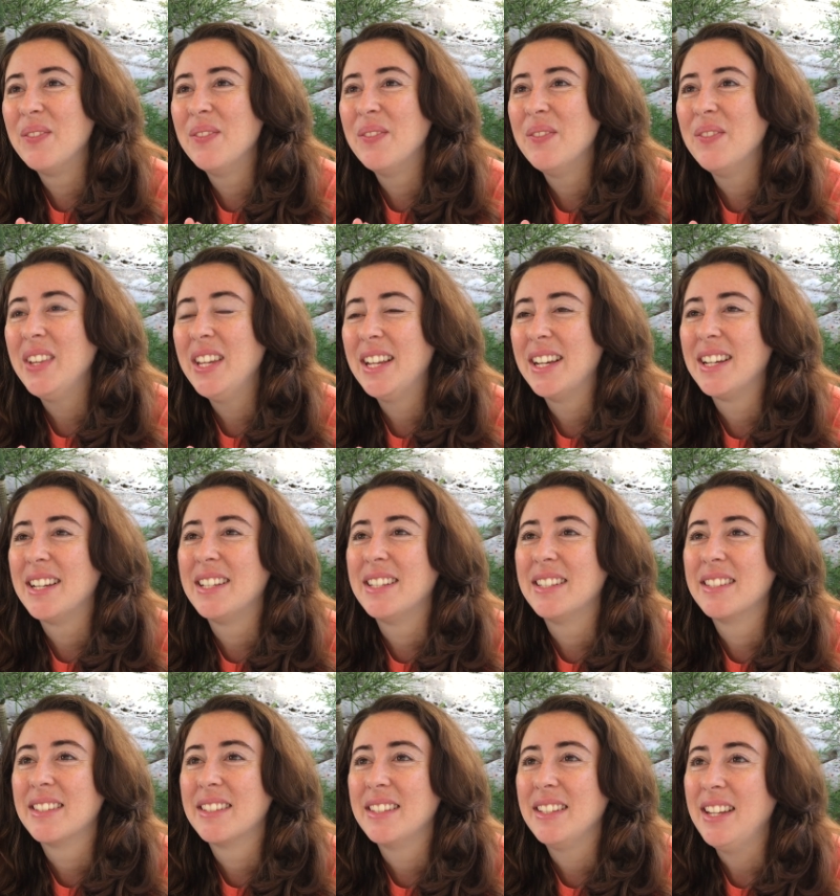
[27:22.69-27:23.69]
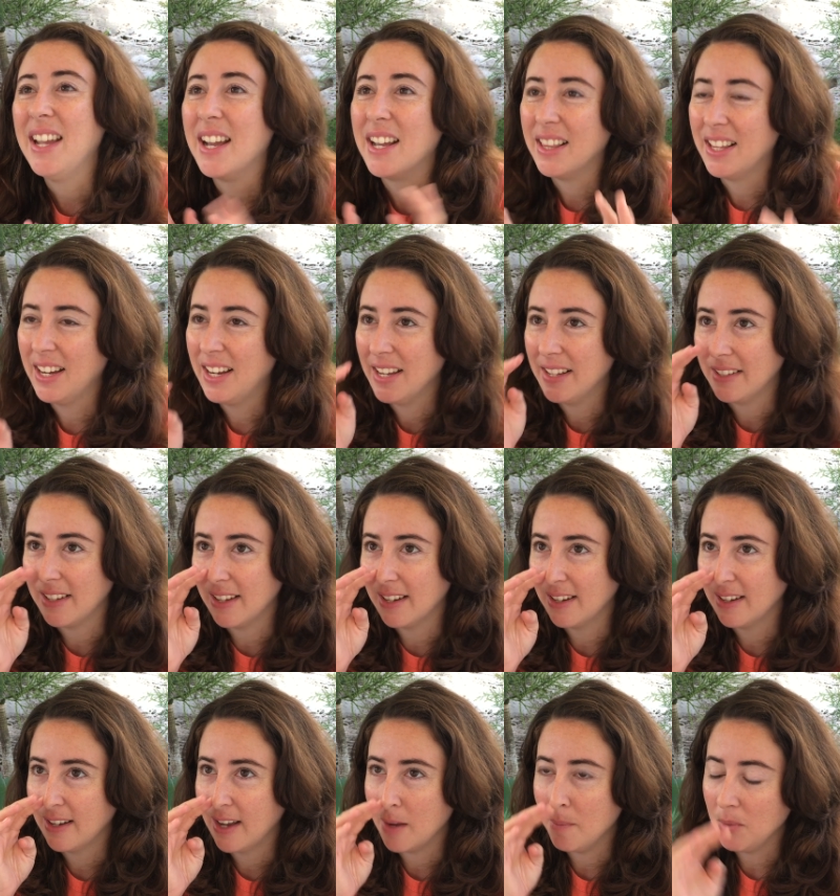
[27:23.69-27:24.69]
because yeah, like I said,
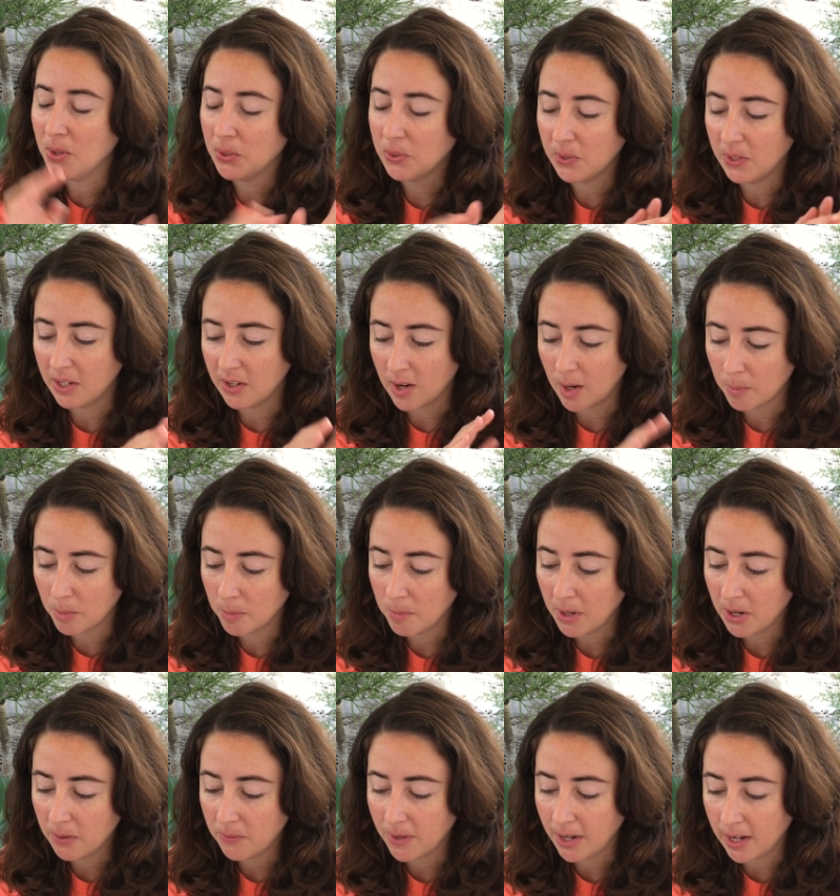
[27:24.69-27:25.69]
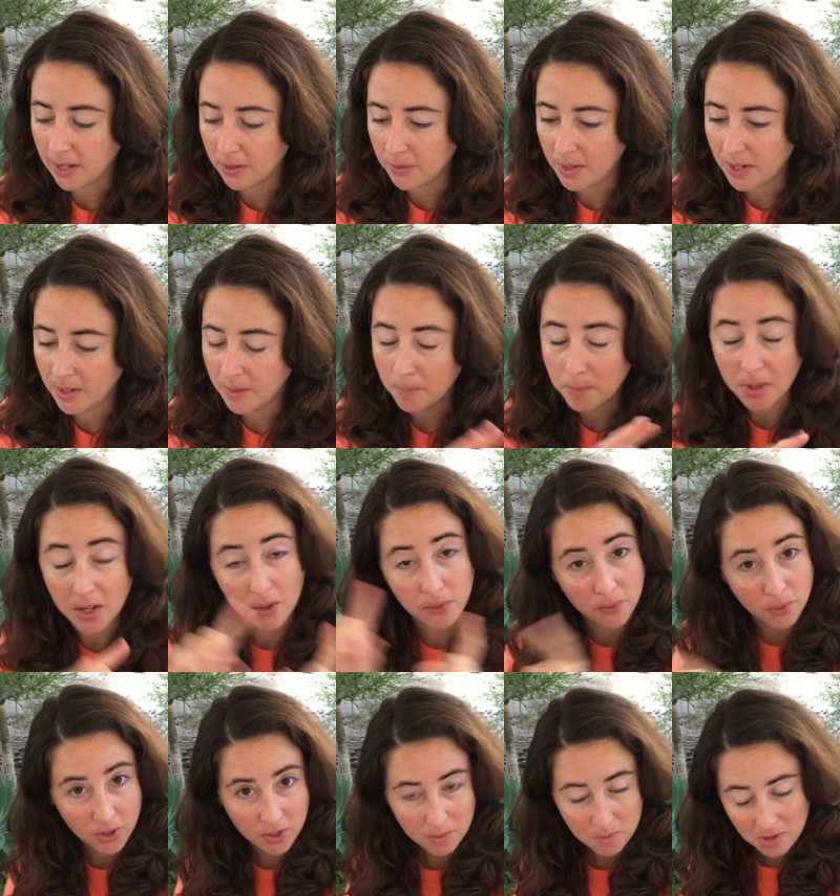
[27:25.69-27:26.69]
I'm usually not prepared for Halloween, but it
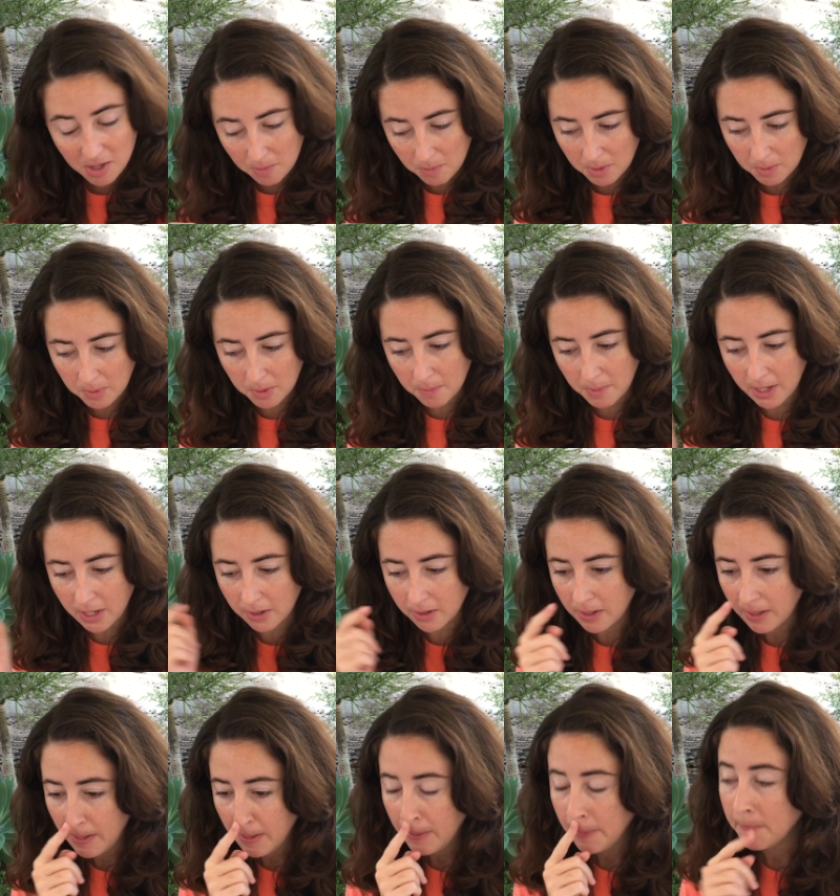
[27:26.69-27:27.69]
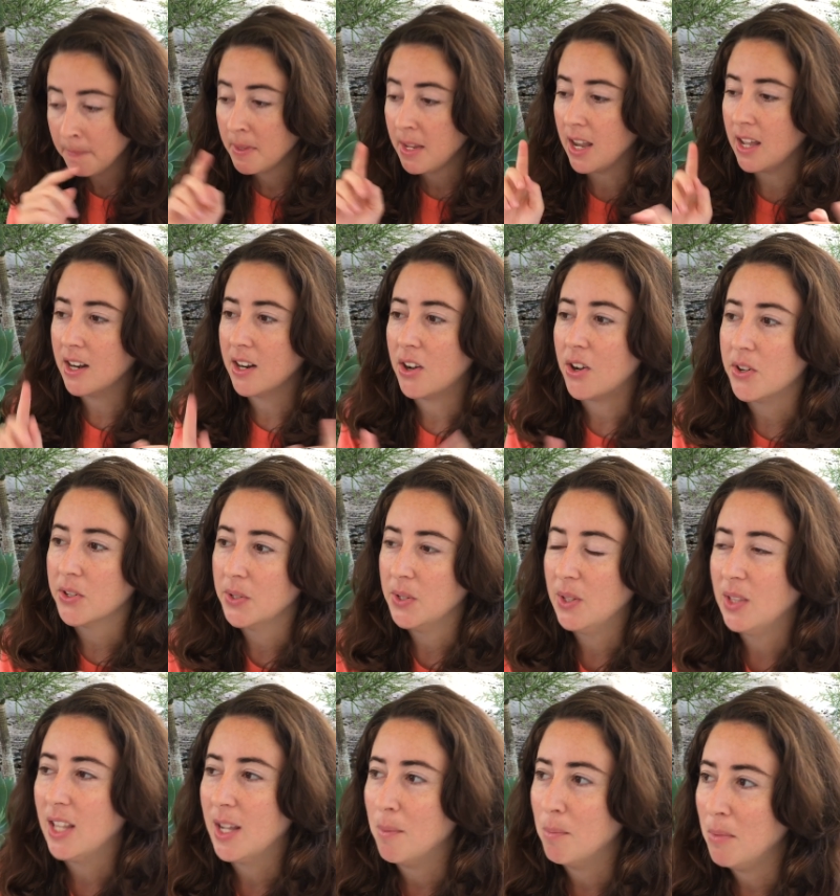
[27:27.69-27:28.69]
forced me to be prepared, and it also
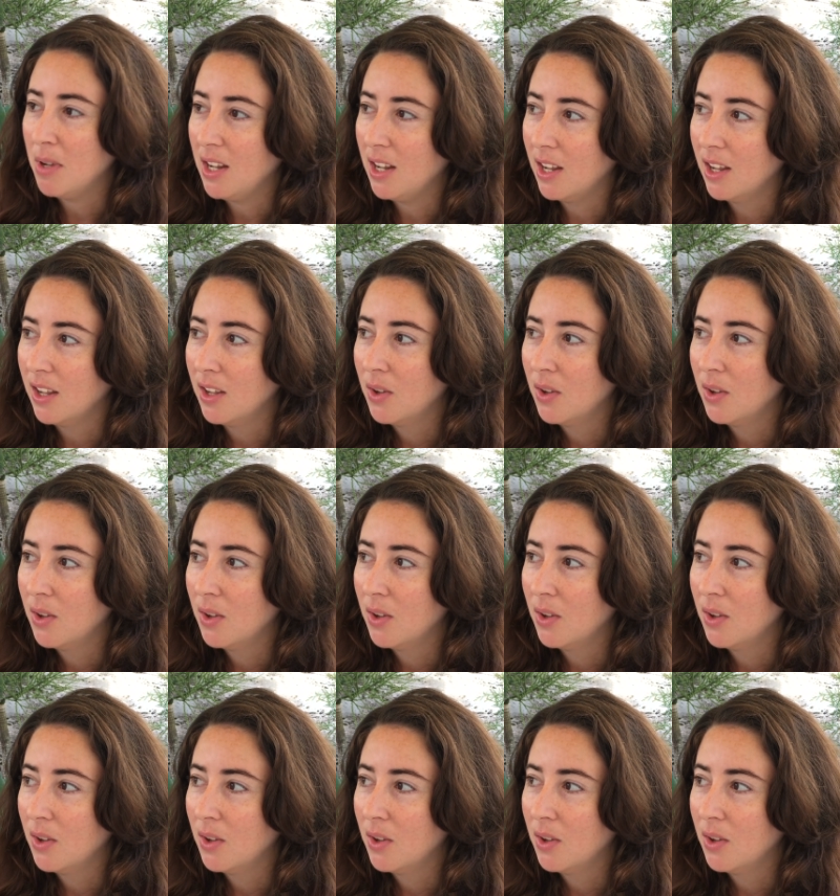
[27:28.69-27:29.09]
let me